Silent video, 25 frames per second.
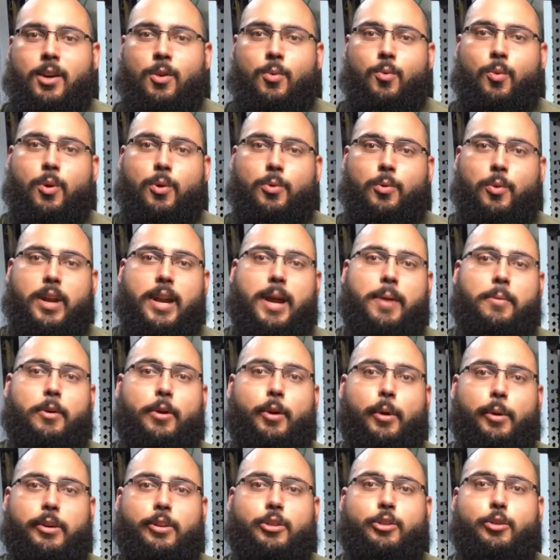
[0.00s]
Well, what I'm
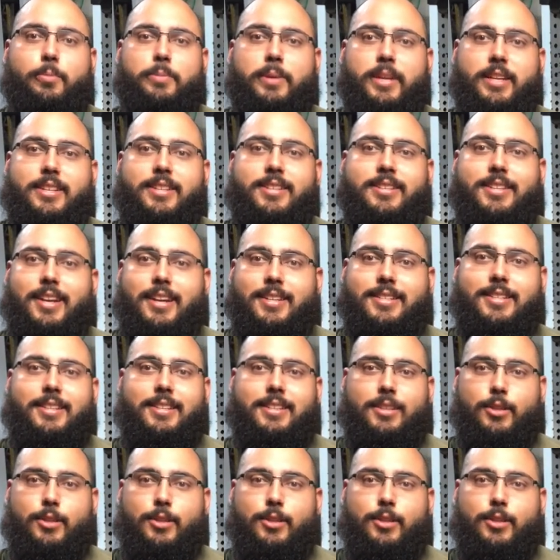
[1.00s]
going to be discussing